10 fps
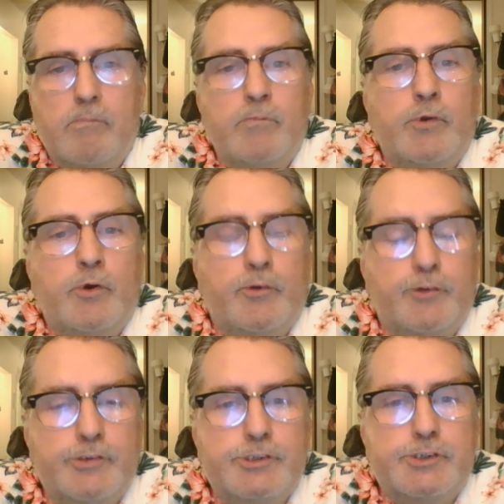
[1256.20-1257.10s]
The Earth
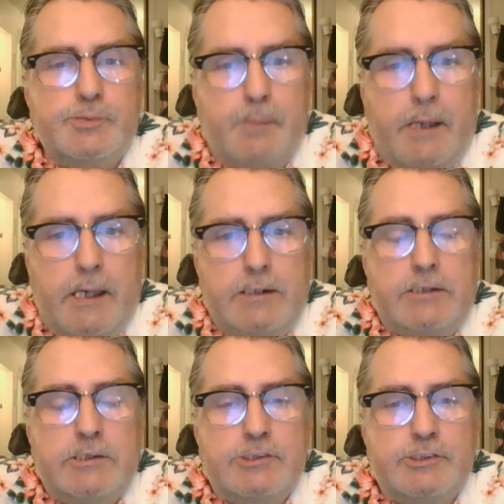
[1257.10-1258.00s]
is
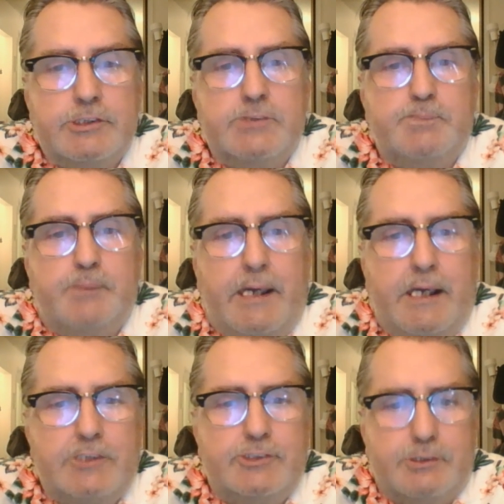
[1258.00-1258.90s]
expanding. This
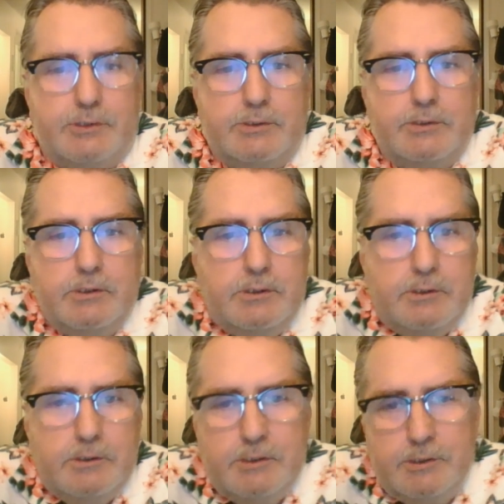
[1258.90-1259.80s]
expansion
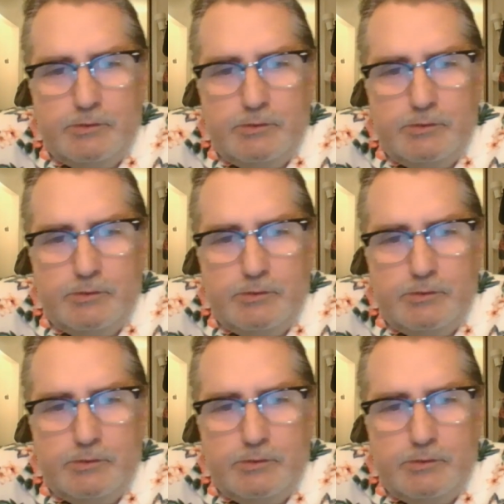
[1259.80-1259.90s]
is